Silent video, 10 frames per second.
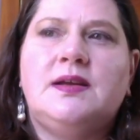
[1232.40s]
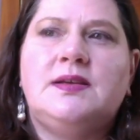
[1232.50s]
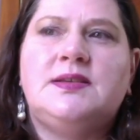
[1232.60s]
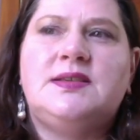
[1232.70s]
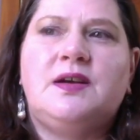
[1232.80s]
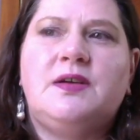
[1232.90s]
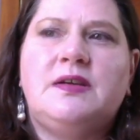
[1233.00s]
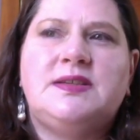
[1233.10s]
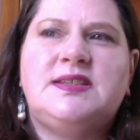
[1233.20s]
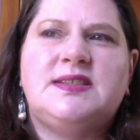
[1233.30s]
so it
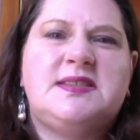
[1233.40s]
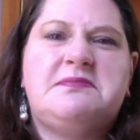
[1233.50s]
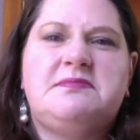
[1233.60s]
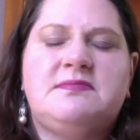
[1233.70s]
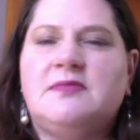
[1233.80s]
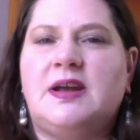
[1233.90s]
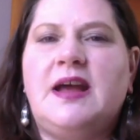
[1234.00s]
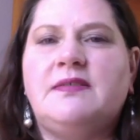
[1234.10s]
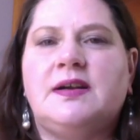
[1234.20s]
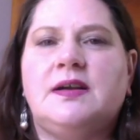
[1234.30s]
was just
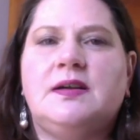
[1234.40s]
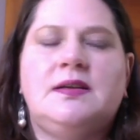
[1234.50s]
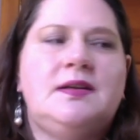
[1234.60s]
whatever